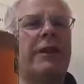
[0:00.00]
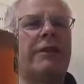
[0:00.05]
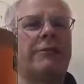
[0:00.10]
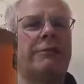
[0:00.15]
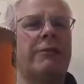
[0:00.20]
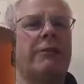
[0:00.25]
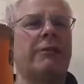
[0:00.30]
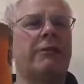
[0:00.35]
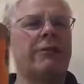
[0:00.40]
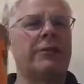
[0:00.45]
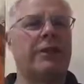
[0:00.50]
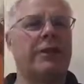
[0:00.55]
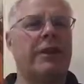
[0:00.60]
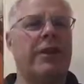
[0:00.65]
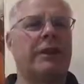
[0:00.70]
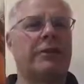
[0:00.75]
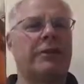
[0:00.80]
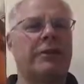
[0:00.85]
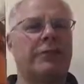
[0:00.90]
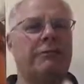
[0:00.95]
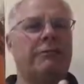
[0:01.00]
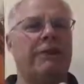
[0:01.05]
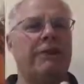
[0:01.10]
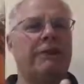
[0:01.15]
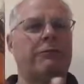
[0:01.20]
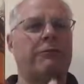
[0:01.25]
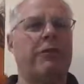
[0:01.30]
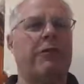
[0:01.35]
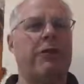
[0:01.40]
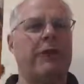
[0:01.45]
probably, so
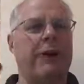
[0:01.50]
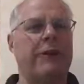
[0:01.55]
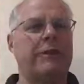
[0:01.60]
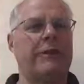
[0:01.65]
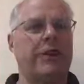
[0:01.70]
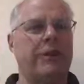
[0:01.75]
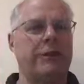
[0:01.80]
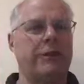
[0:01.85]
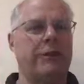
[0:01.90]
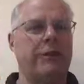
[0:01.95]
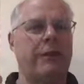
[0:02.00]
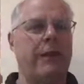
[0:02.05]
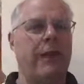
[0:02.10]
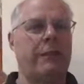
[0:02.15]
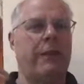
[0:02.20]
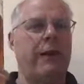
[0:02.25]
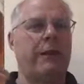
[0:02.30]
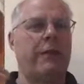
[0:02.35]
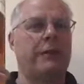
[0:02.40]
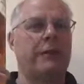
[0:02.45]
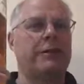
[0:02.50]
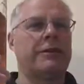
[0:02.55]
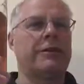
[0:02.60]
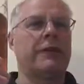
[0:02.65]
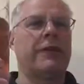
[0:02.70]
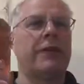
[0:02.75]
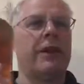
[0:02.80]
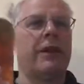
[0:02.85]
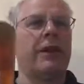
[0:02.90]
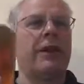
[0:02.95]
that's why that's settled and come out nice
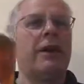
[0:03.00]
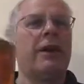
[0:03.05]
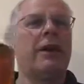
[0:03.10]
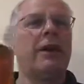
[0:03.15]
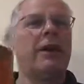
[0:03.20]
and clear.